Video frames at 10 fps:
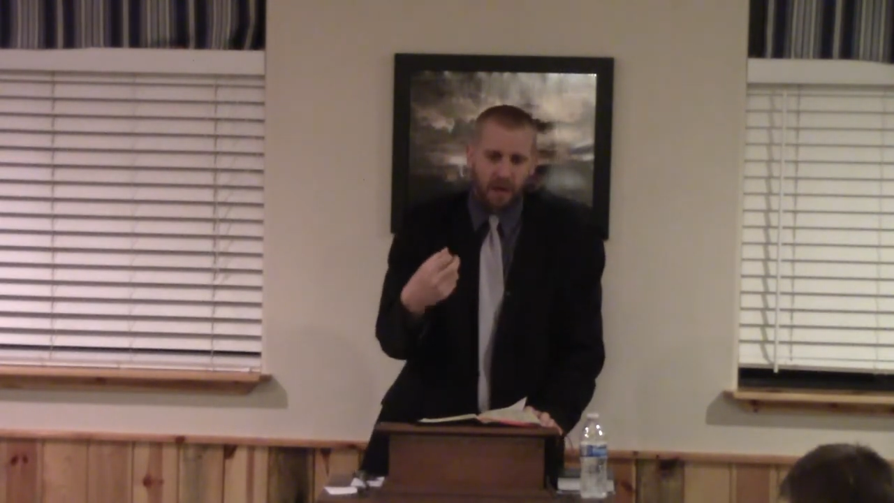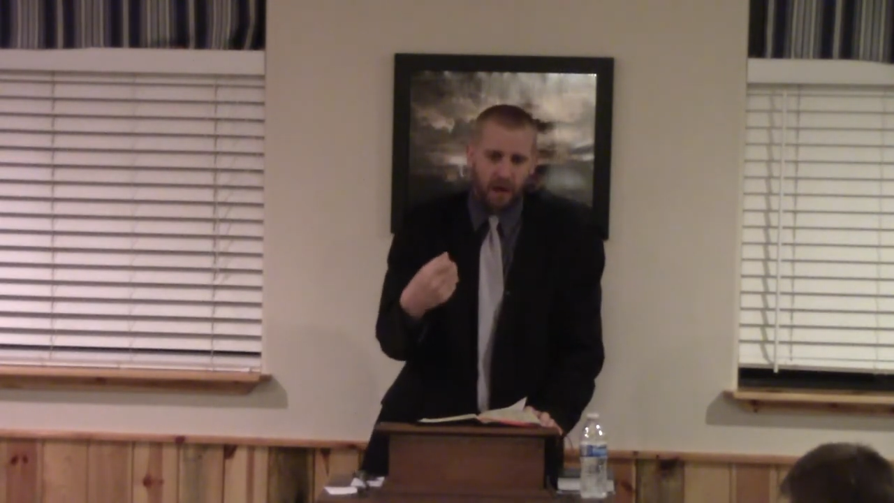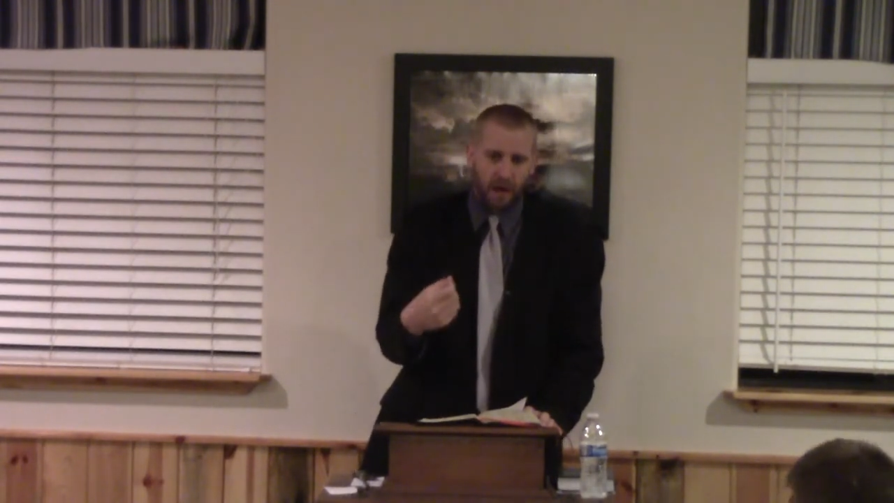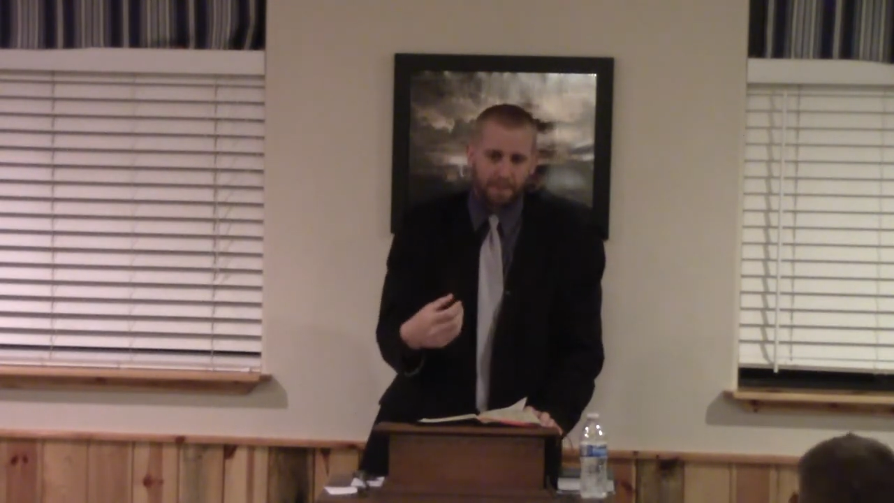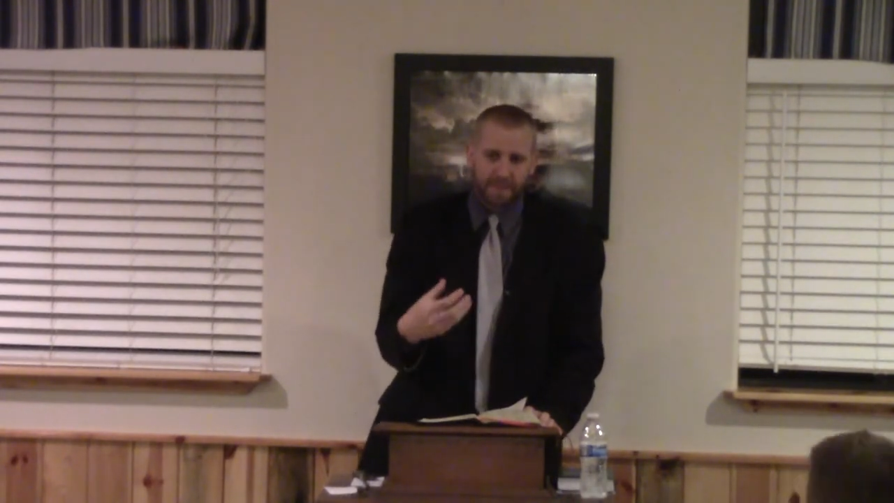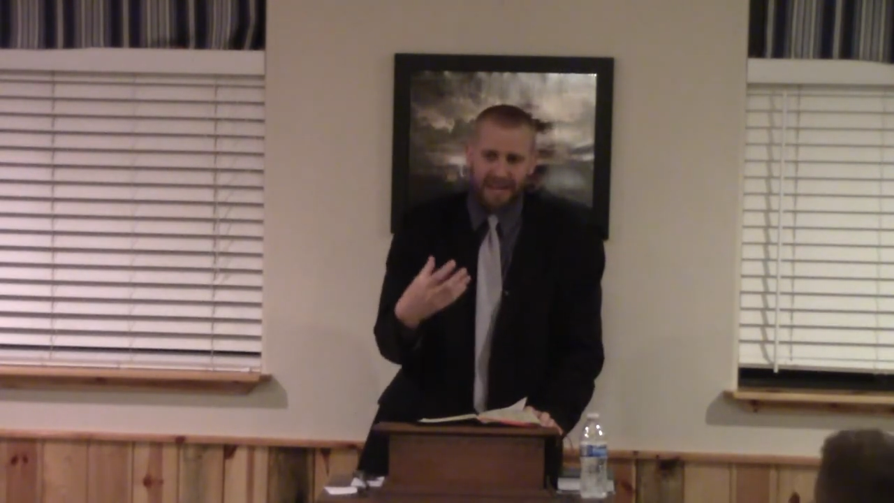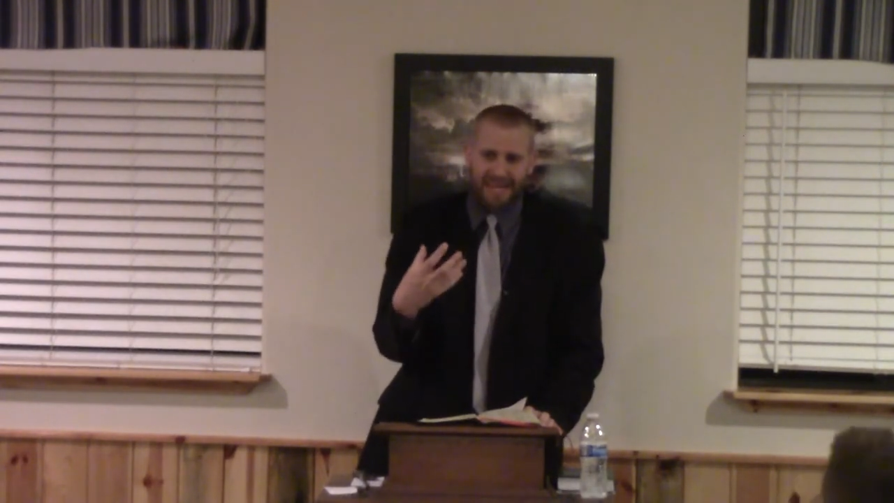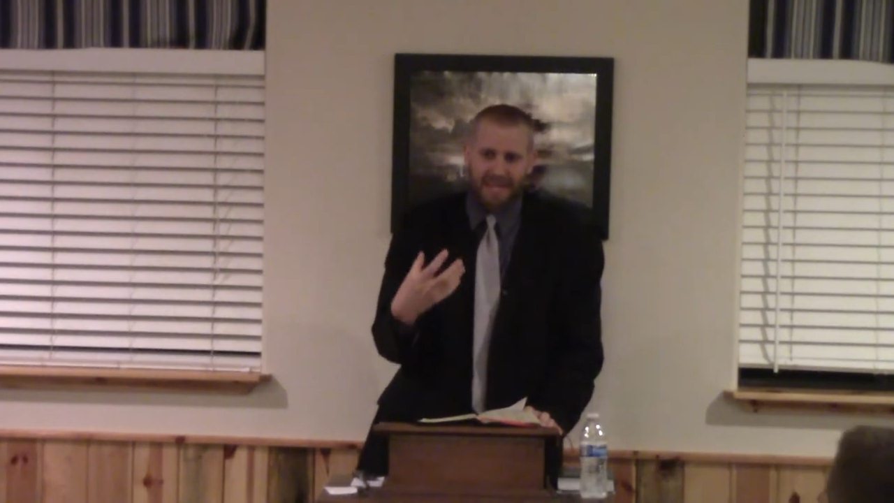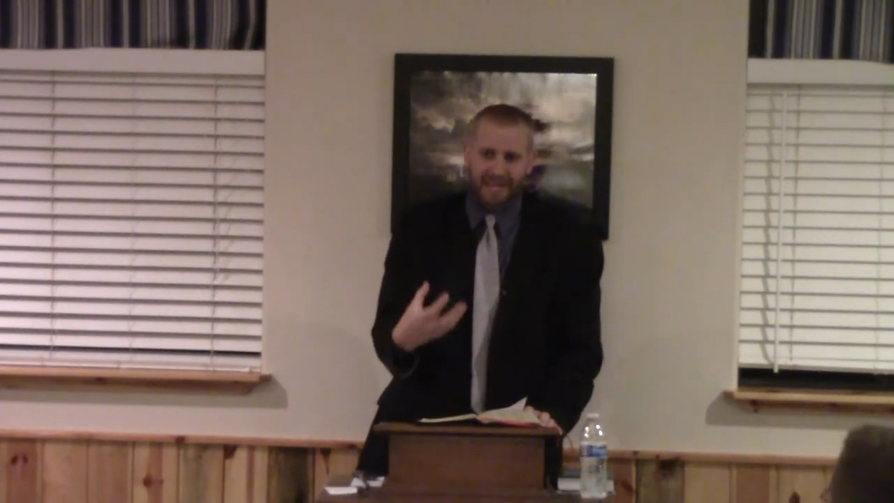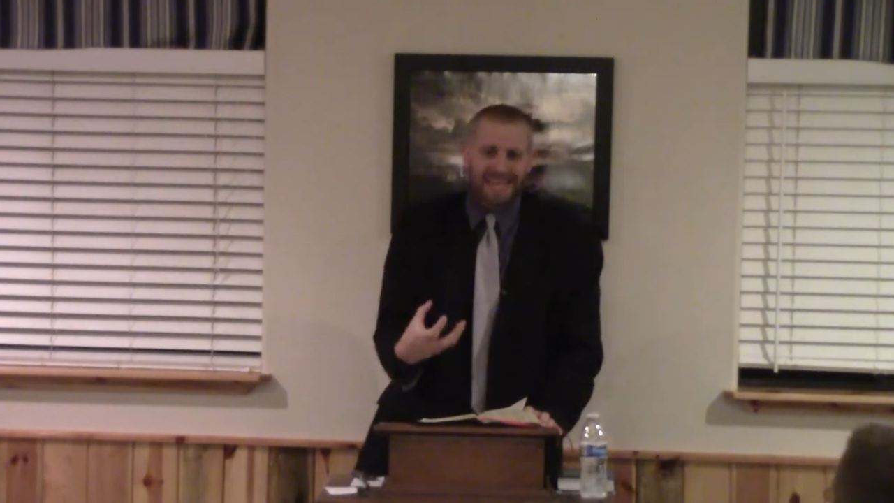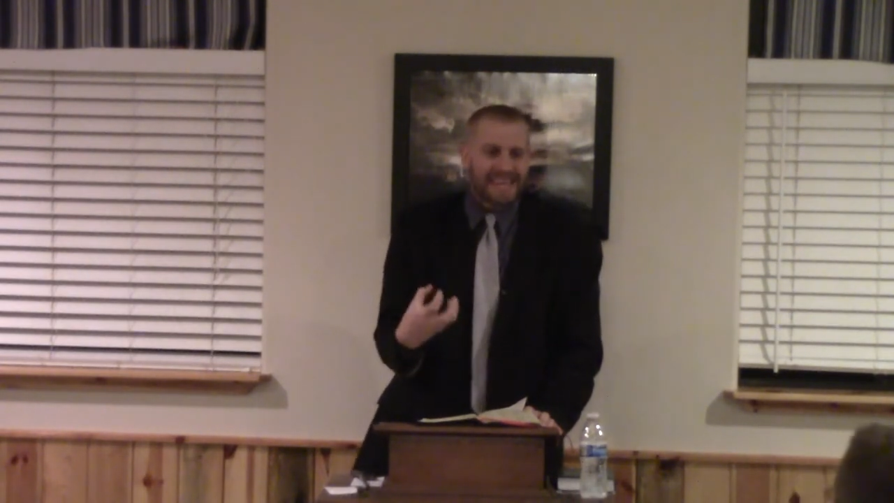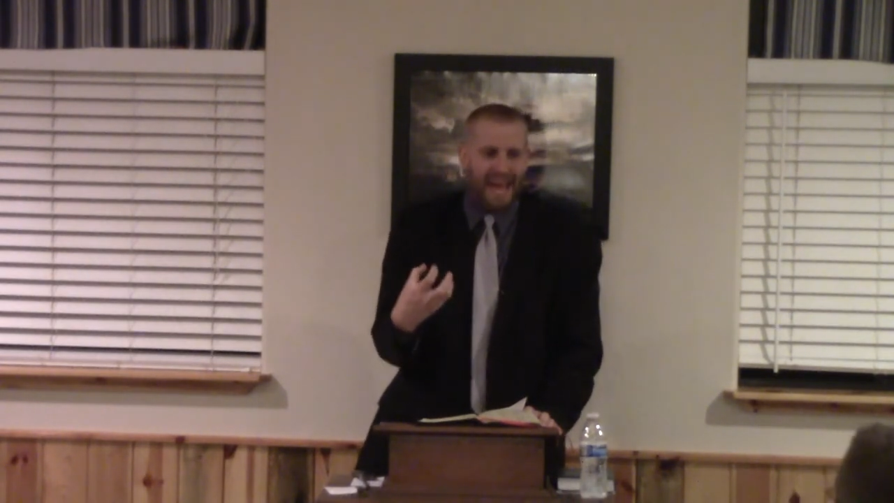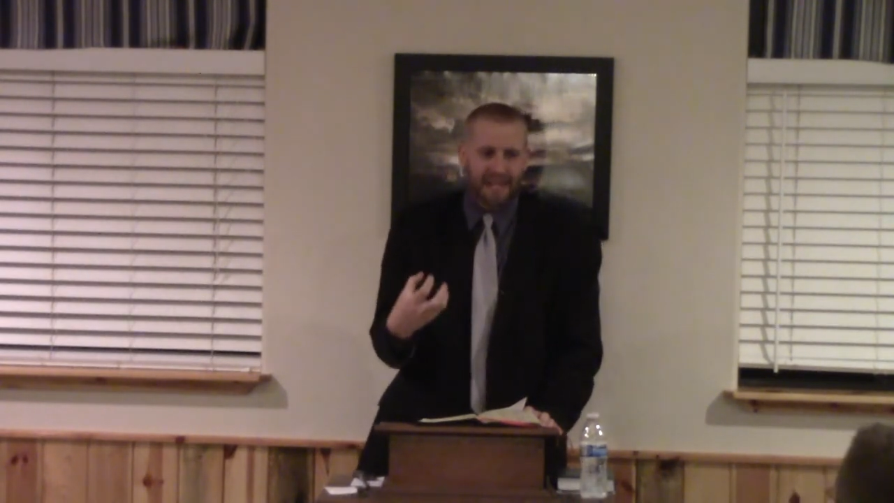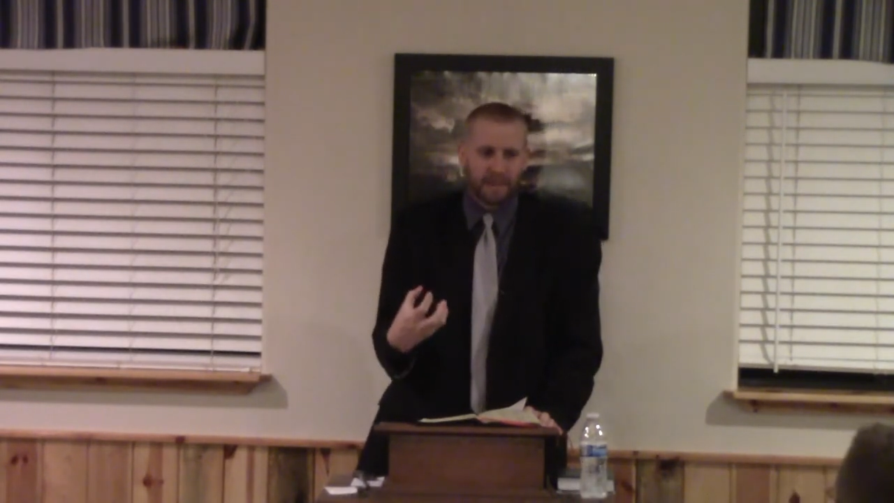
um, that he, he had